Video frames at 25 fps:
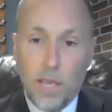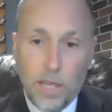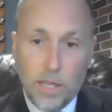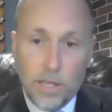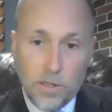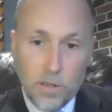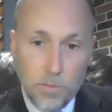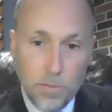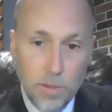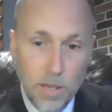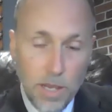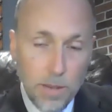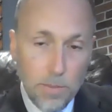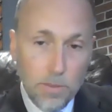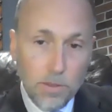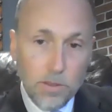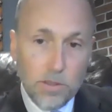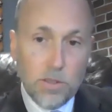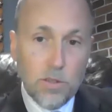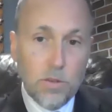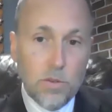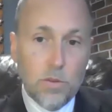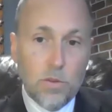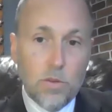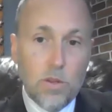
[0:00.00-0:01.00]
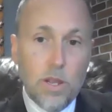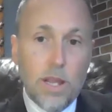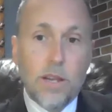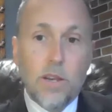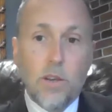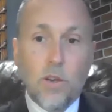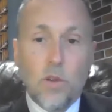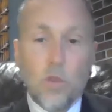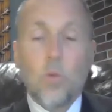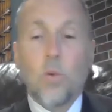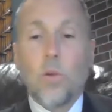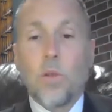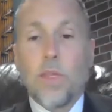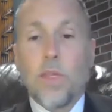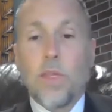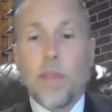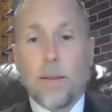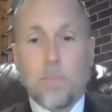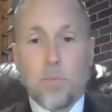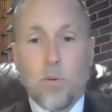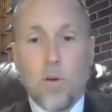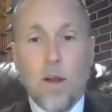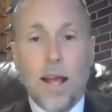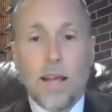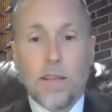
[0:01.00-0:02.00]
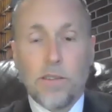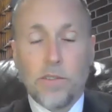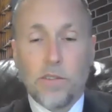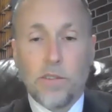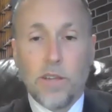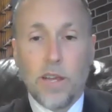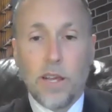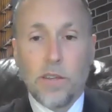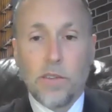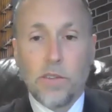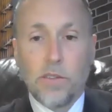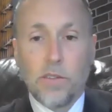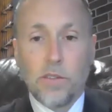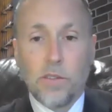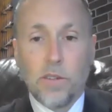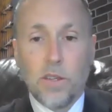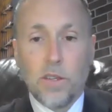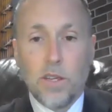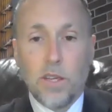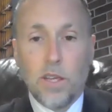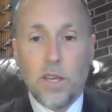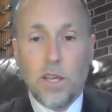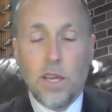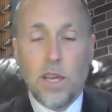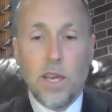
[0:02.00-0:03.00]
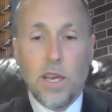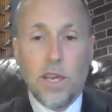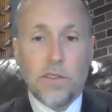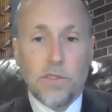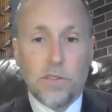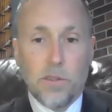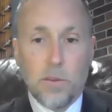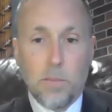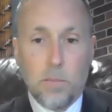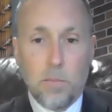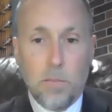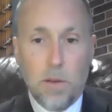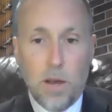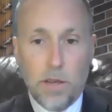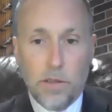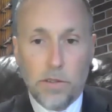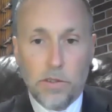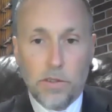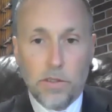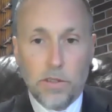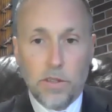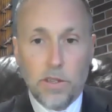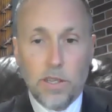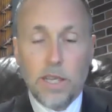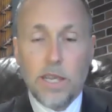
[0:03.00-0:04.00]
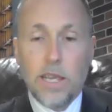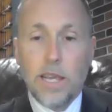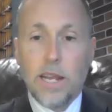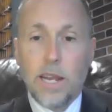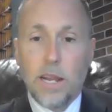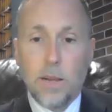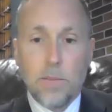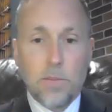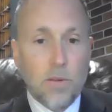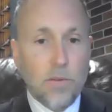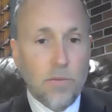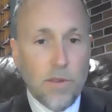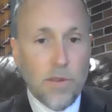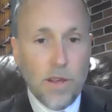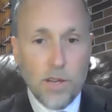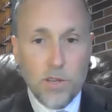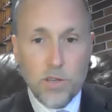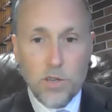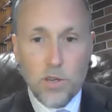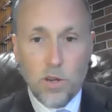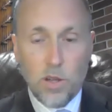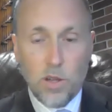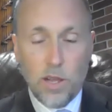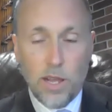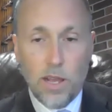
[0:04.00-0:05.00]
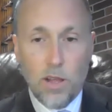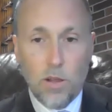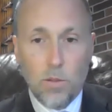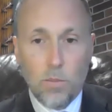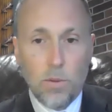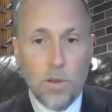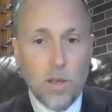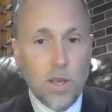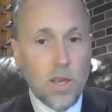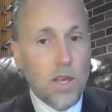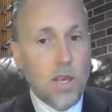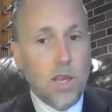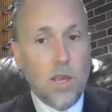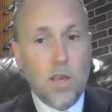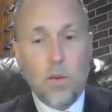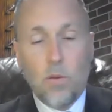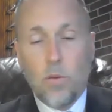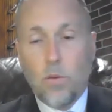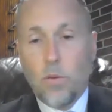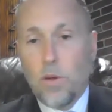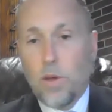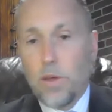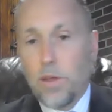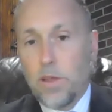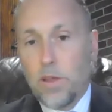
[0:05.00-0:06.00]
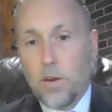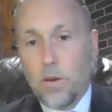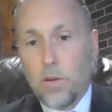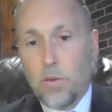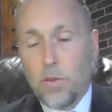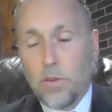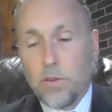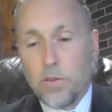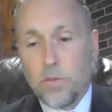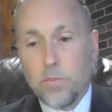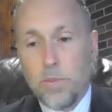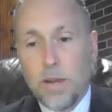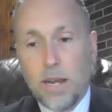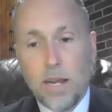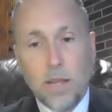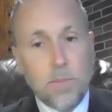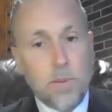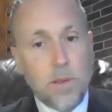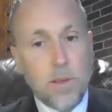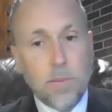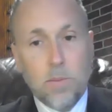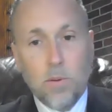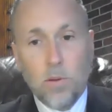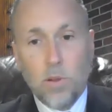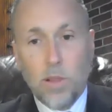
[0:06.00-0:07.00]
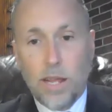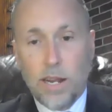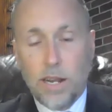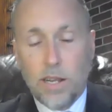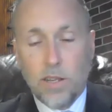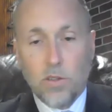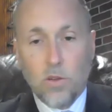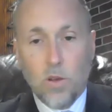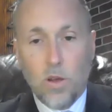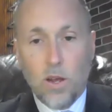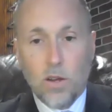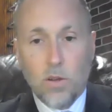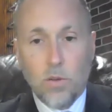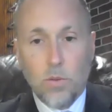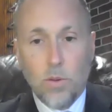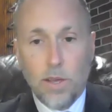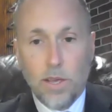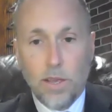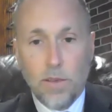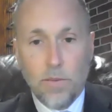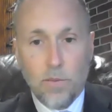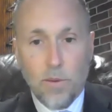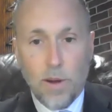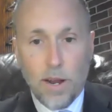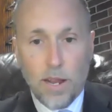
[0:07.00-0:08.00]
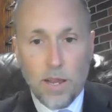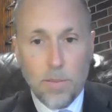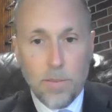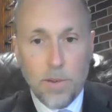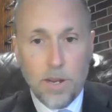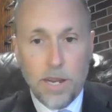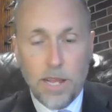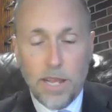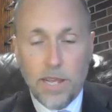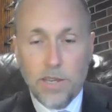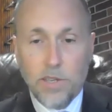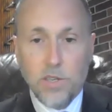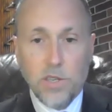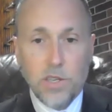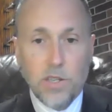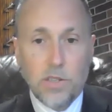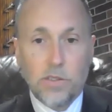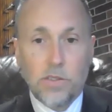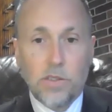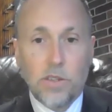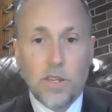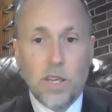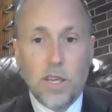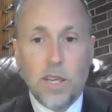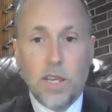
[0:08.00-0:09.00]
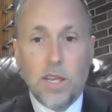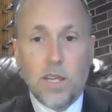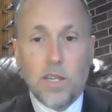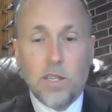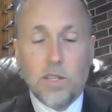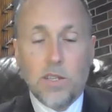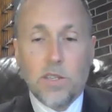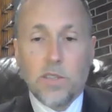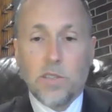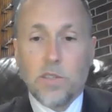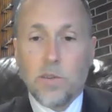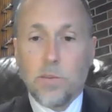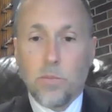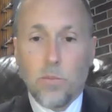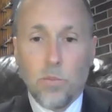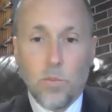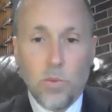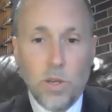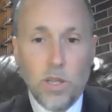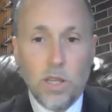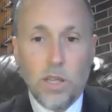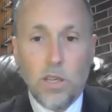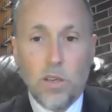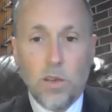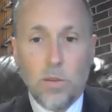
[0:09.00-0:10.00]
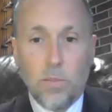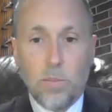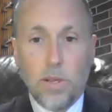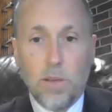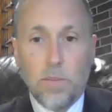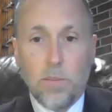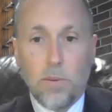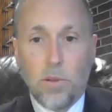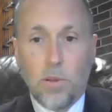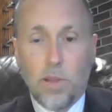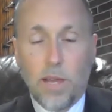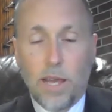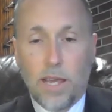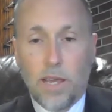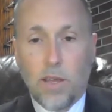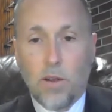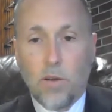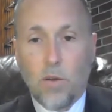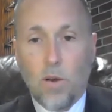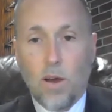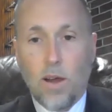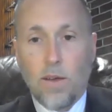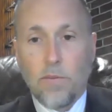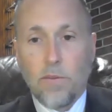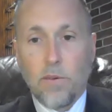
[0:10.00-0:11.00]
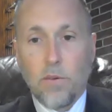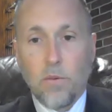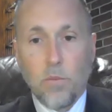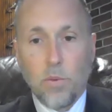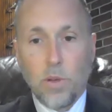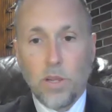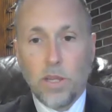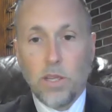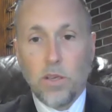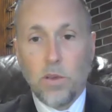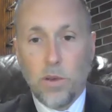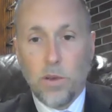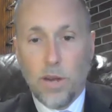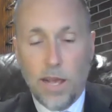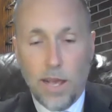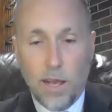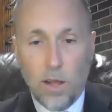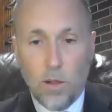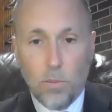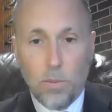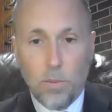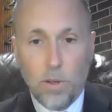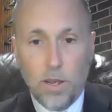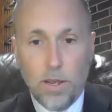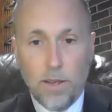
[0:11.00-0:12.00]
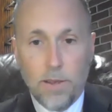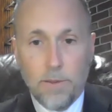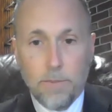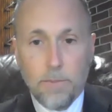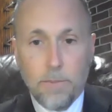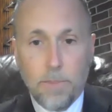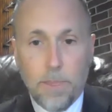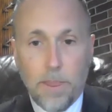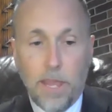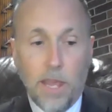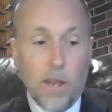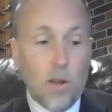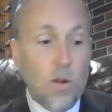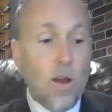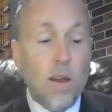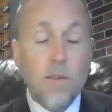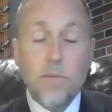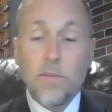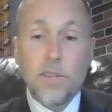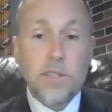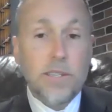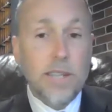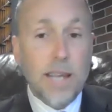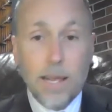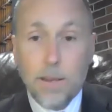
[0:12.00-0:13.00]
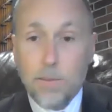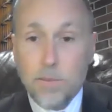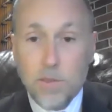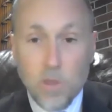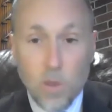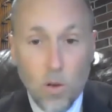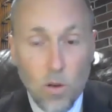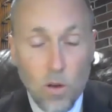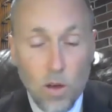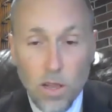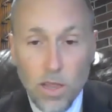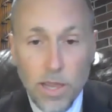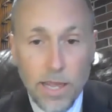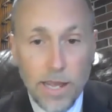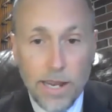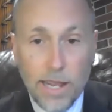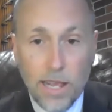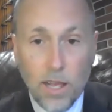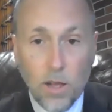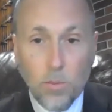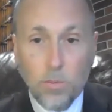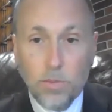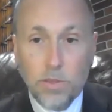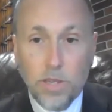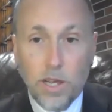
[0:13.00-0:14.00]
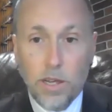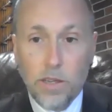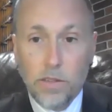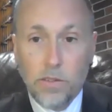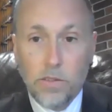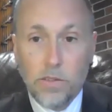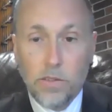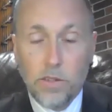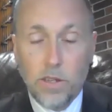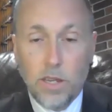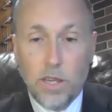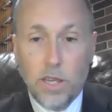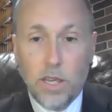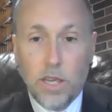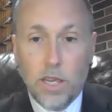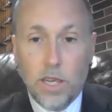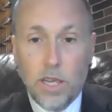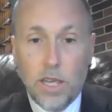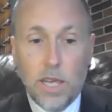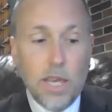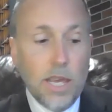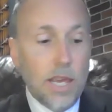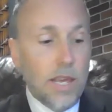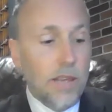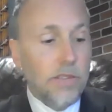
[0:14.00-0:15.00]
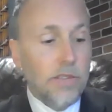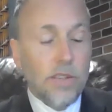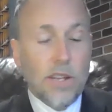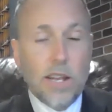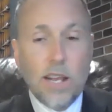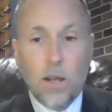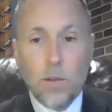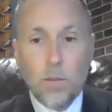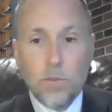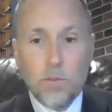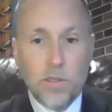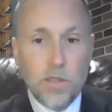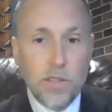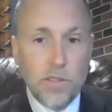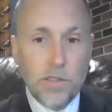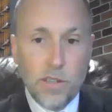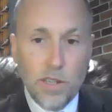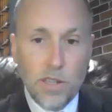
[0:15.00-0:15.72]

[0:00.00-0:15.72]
to be able to endure that process is a must. Getting professional help. There's many people that I talk to. I give recommendations to some really good people that can offer really good help. And oftentimes, all that help does is it helps these